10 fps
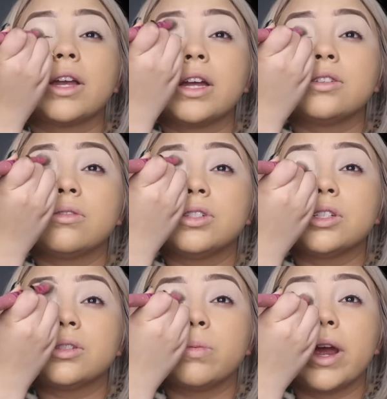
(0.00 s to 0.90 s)
Like, I don't
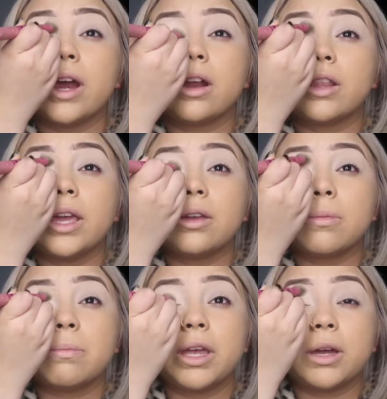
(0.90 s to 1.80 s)
just wear,
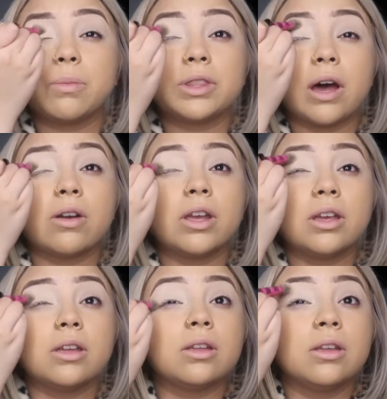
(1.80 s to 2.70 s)
like, makeup without
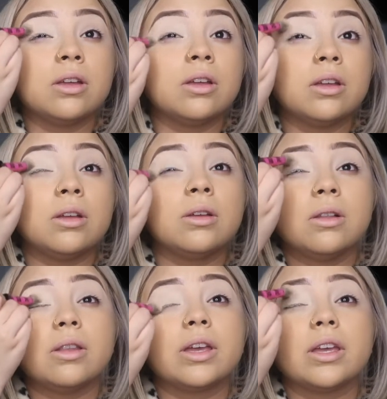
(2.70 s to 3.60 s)
it.
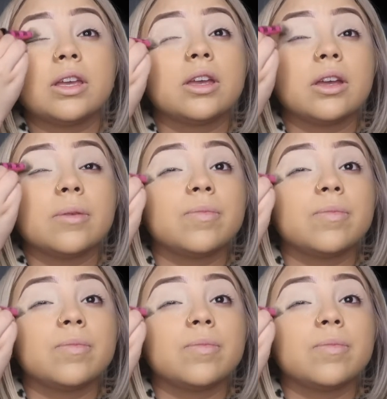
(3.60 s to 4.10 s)
Like,